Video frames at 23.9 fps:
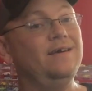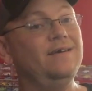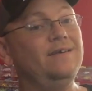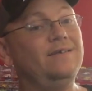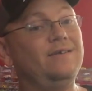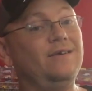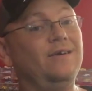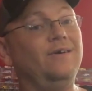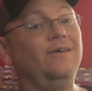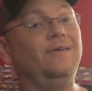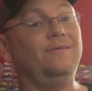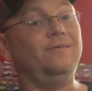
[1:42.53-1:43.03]

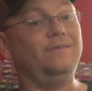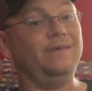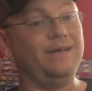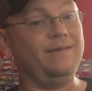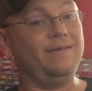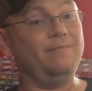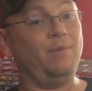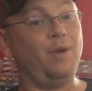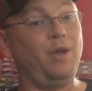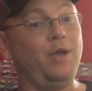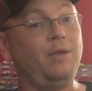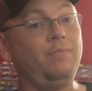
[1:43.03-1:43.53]
So
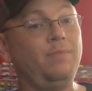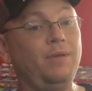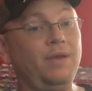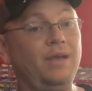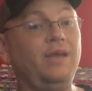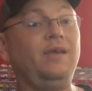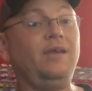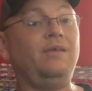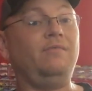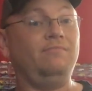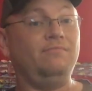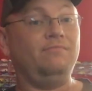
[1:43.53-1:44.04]
it may
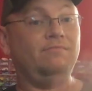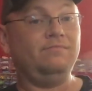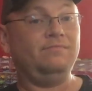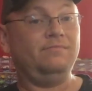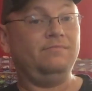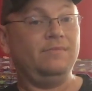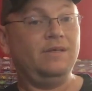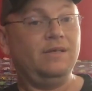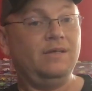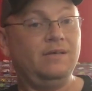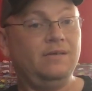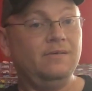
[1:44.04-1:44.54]
be
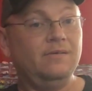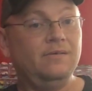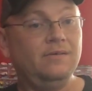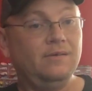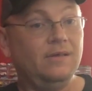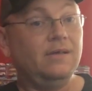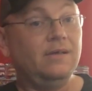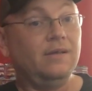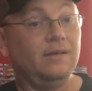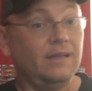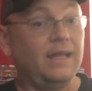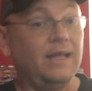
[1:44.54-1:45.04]

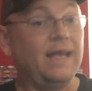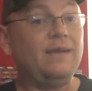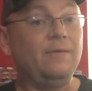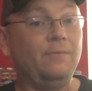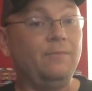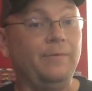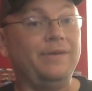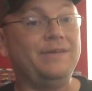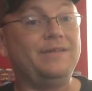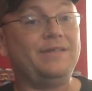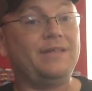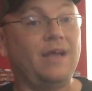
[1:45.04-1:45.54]
late
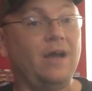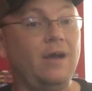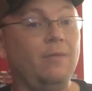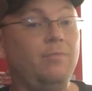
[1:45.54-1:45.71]
Wednesday.